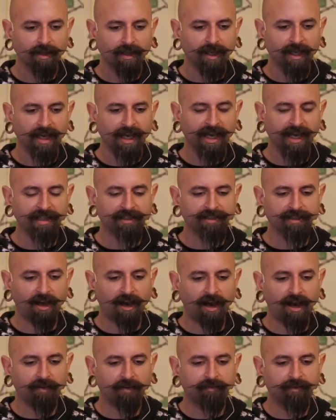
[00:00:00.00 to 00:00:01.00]
has
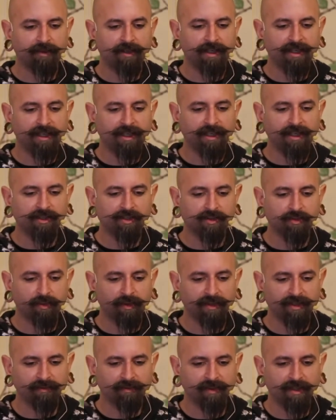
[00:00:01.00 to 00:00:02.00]
offered each
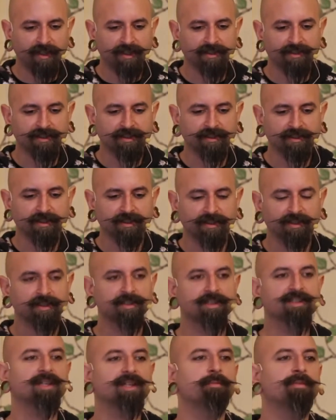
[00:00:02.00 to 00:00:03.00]
one of us
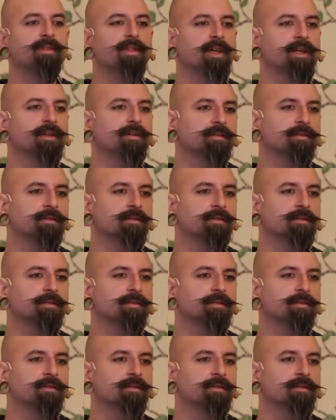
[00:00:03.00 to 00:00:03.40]
something.